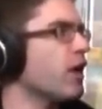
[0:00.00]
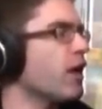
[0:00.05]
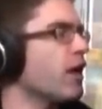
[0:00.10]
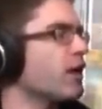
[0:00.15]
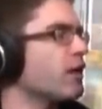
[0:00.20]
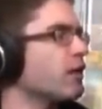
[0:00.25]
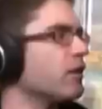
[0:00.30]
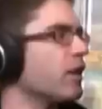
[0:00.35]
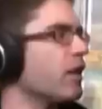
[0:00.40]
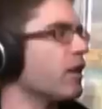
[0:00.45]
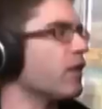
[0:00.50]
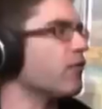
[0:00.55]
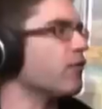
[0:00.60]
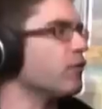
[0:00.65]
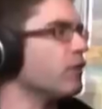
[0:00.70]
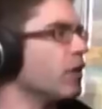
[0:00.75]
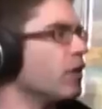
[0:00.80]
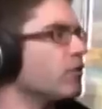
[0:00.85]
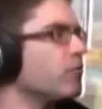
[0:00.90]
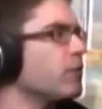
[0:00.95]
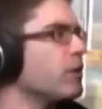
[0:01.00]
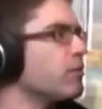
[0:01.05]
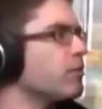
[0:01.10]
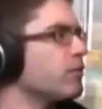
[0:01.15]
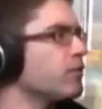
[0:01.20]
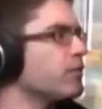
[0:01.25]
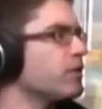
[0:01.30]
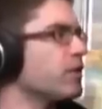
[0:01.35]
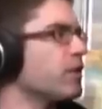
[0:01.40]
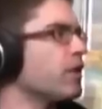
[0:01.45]
and a lot of young
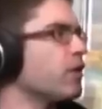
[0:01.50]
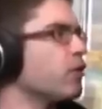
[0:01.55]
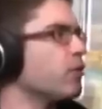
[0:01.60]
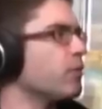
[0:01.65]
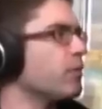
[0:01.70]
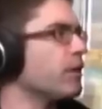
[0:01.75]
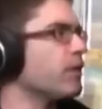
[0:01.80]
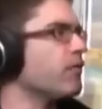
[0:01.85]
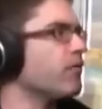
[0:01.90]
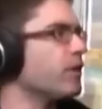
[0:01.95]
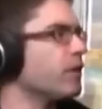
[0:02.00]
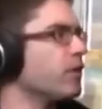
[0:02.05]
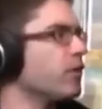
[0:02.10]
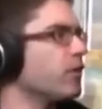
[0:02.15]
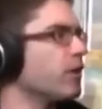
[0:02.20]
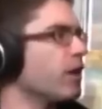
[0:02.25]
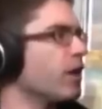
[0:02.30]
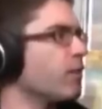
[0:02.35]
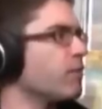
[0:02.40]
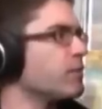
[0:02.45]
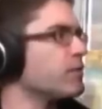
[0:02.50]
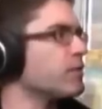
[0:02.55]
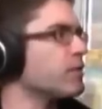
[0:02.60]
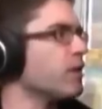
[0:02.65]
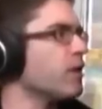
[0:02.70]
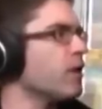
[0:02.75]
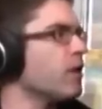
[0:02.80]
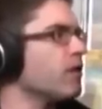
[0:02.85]
people today who play video games.